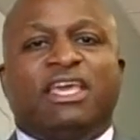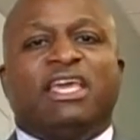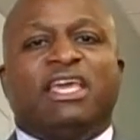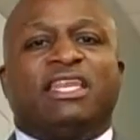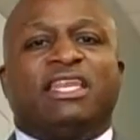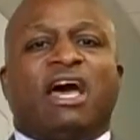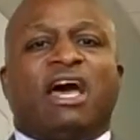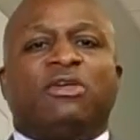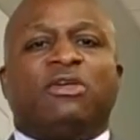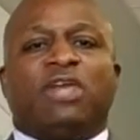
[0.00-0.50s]

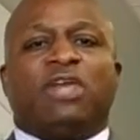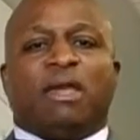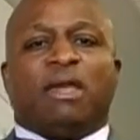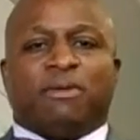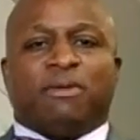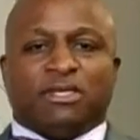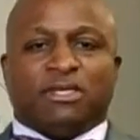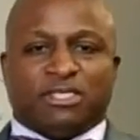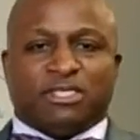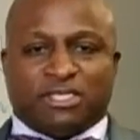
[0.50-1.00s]
Now you're able
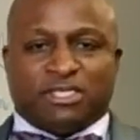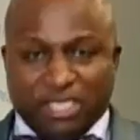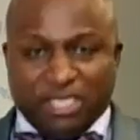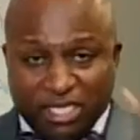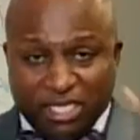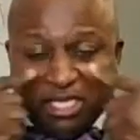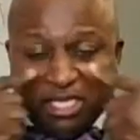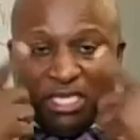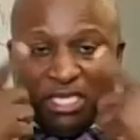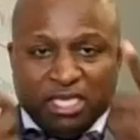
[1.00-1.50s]
to
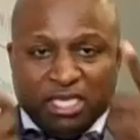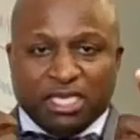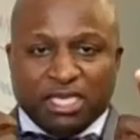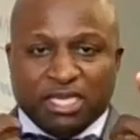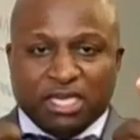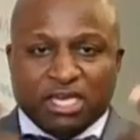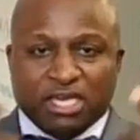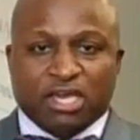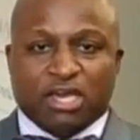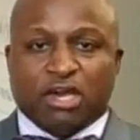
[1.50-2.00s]
see
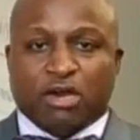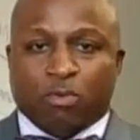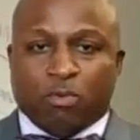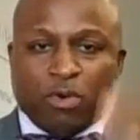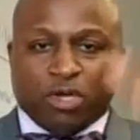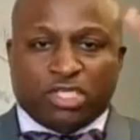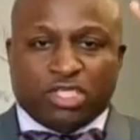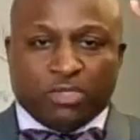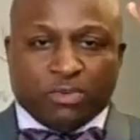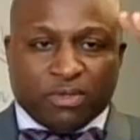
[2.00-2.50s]

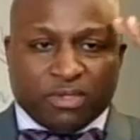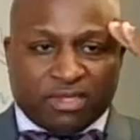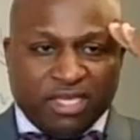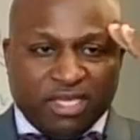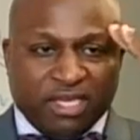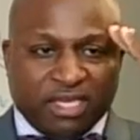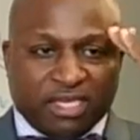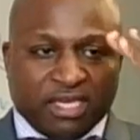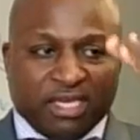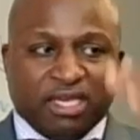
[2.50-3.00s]
what you were
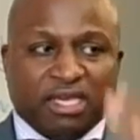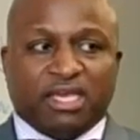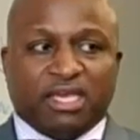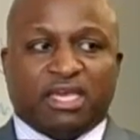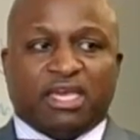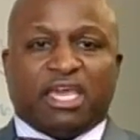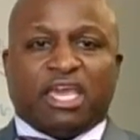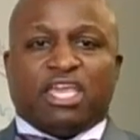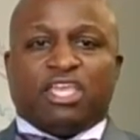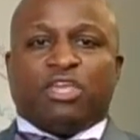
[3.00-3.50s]
thinking
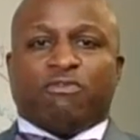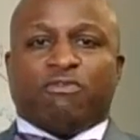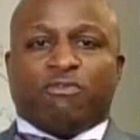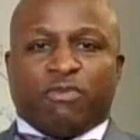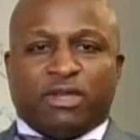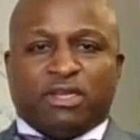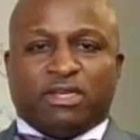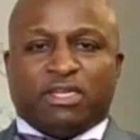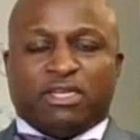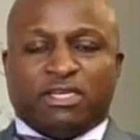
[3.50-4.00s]
and you've
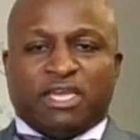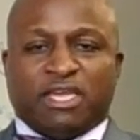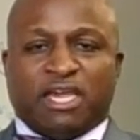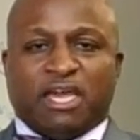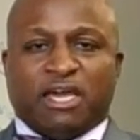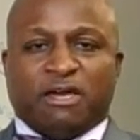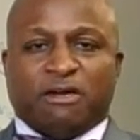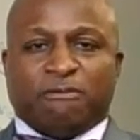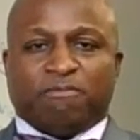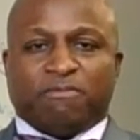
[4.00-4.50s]
written it
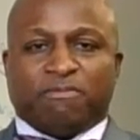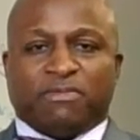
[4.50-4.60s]
down.